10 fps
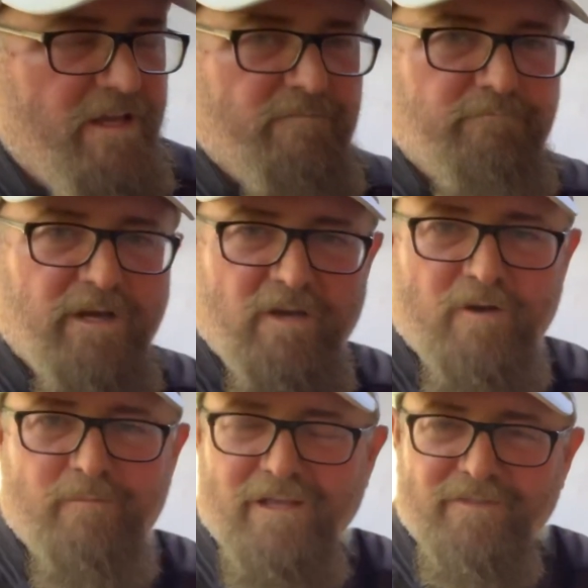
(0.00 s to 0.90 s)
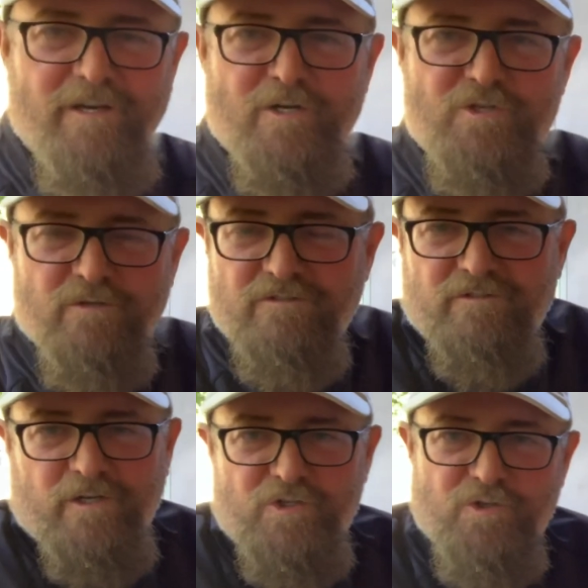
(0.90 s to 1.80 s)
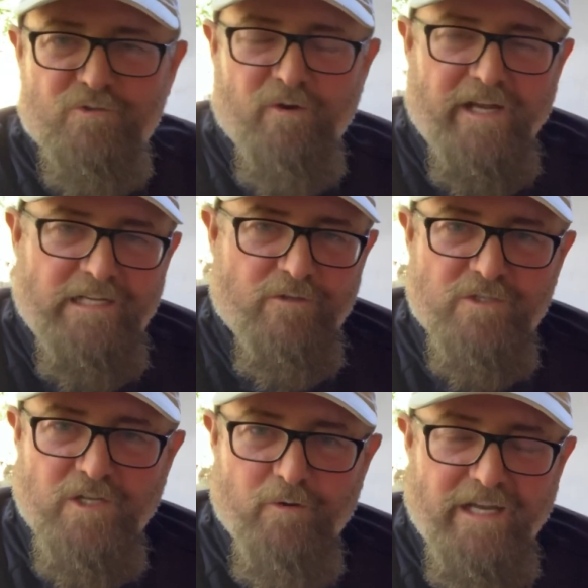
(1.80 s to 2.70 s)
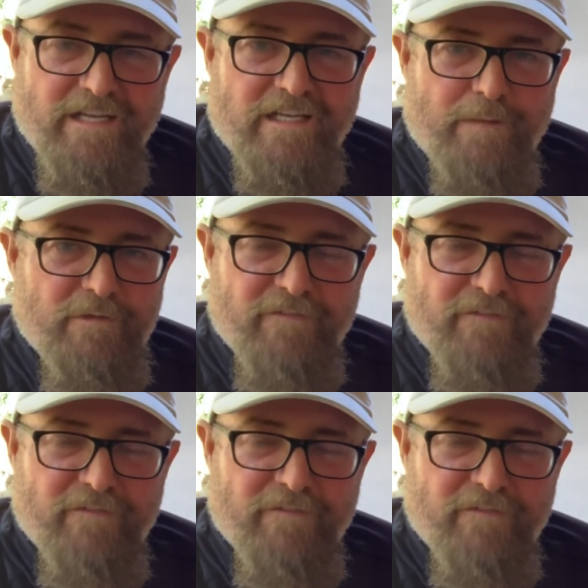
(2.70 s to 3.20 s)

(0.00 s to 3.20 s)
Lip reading: Boom, there's your training. There's no need to come to